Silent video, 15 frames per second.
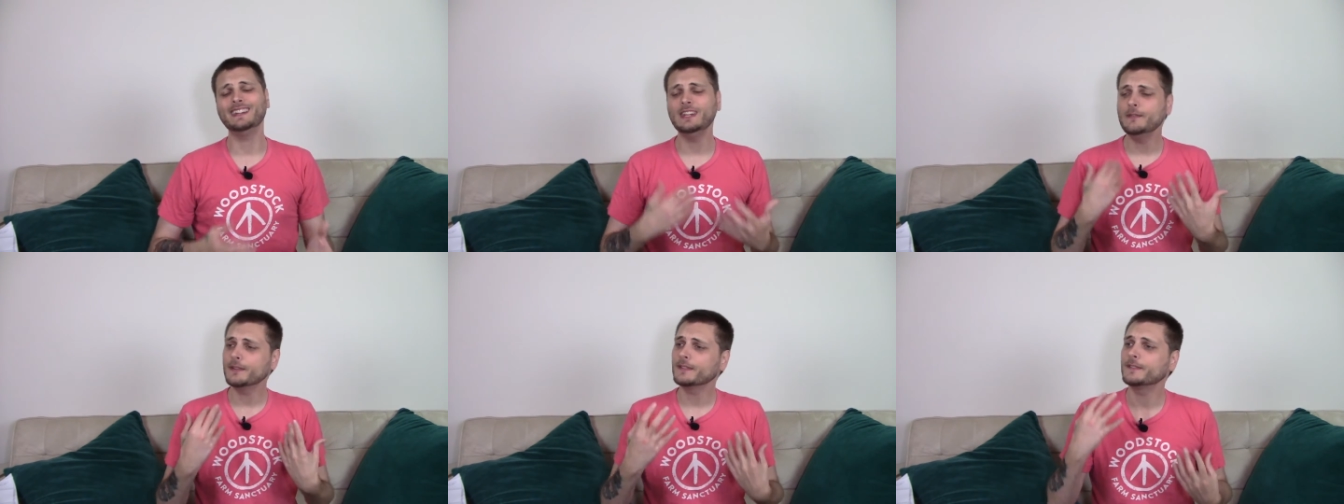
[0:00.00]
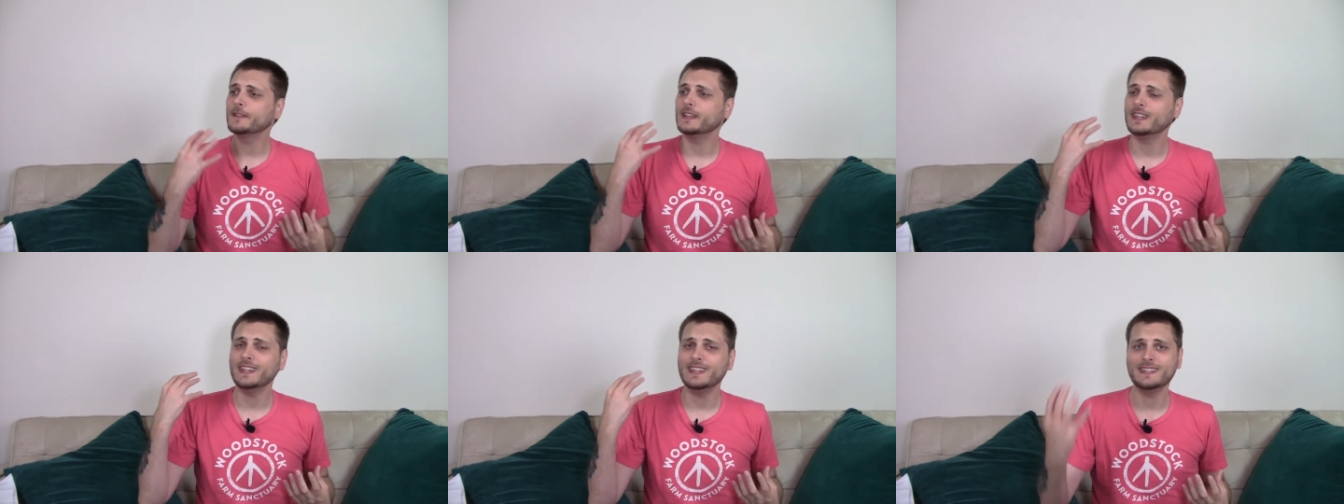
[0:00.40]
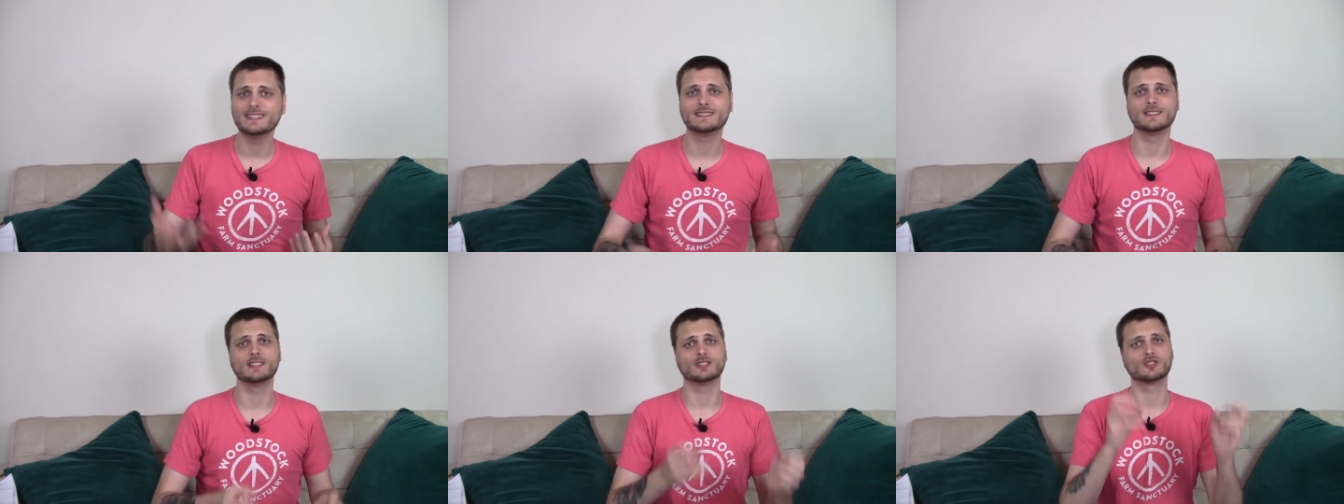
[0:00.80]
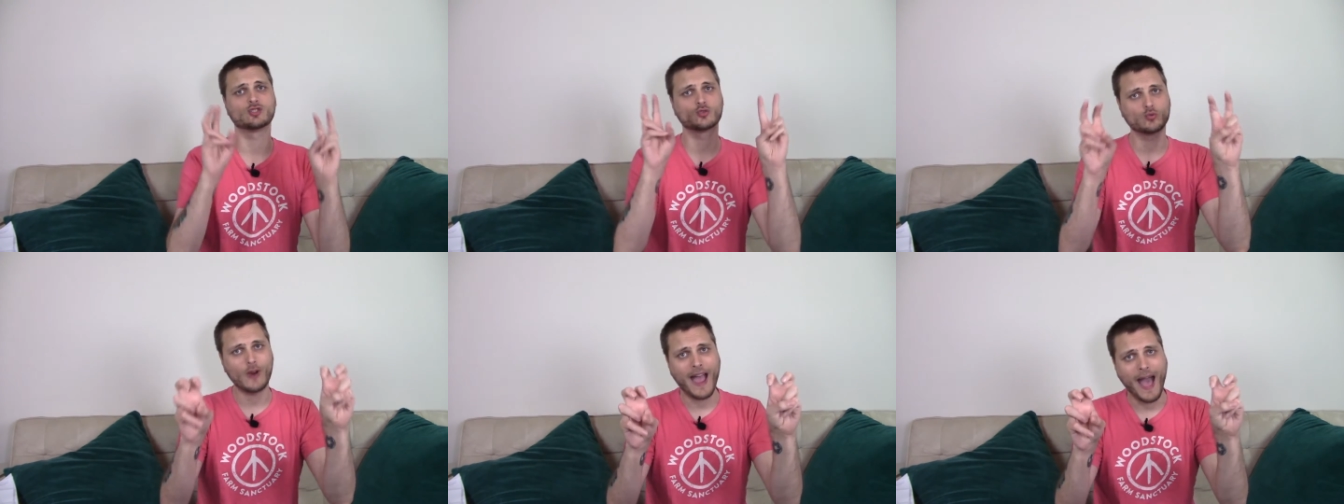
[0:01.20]
even if it is the
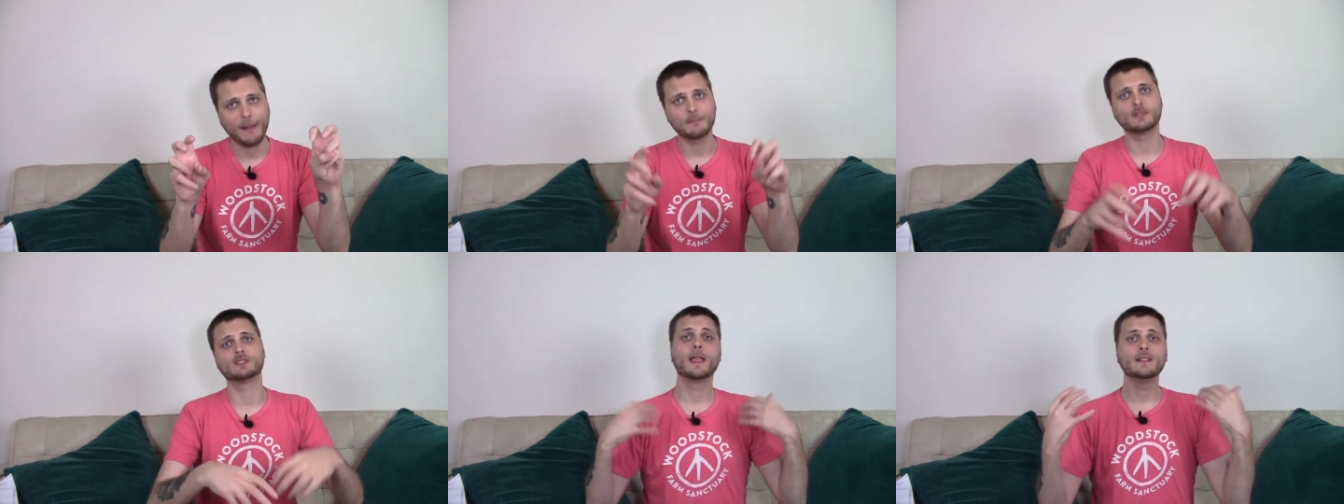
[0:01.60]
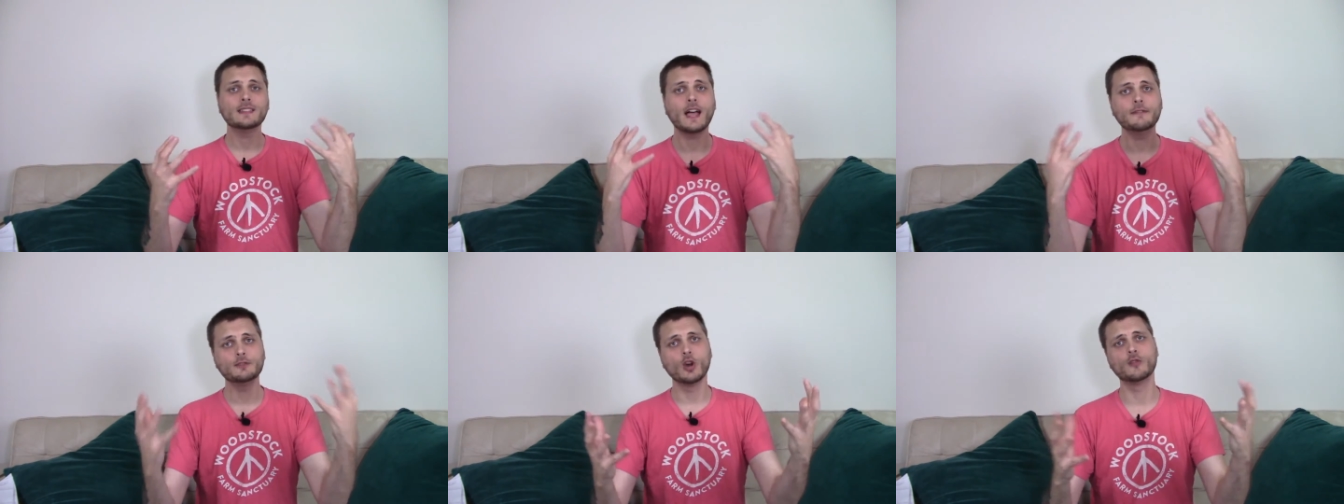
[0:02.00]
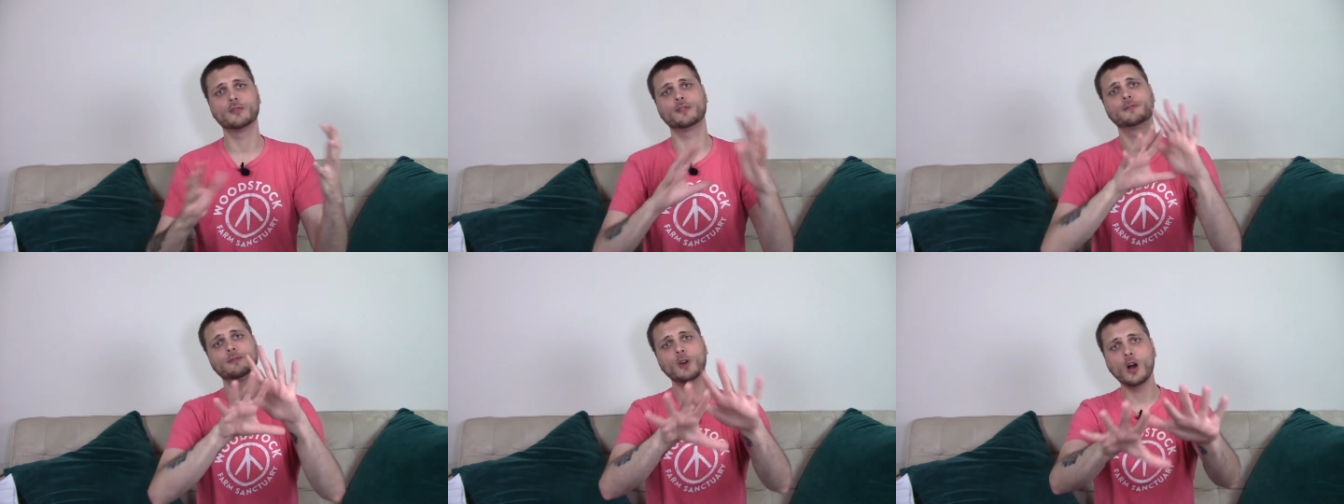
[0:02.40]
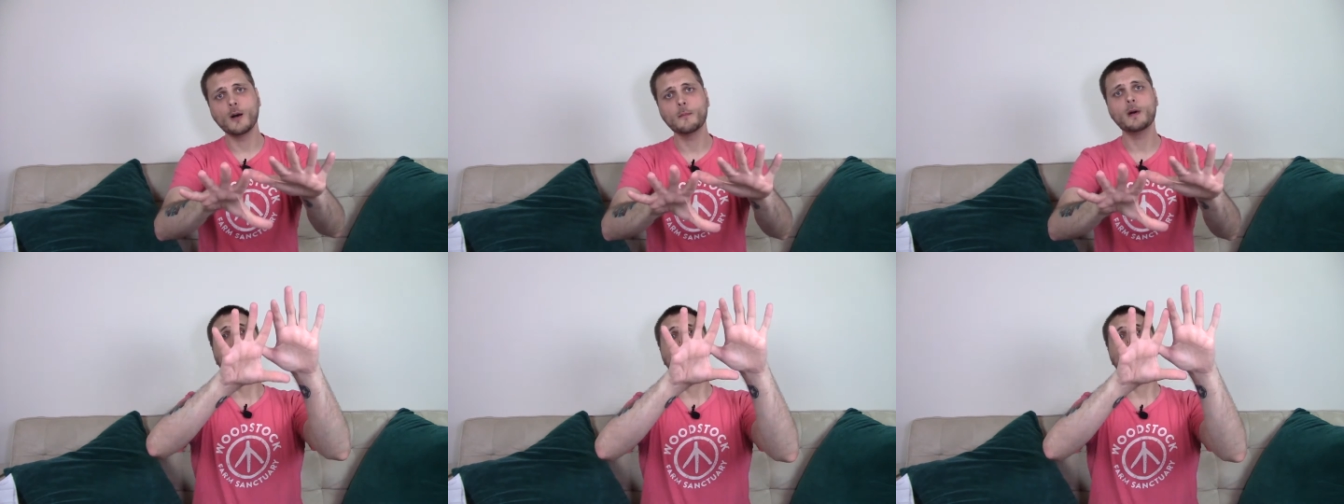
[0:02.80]
scraps left over from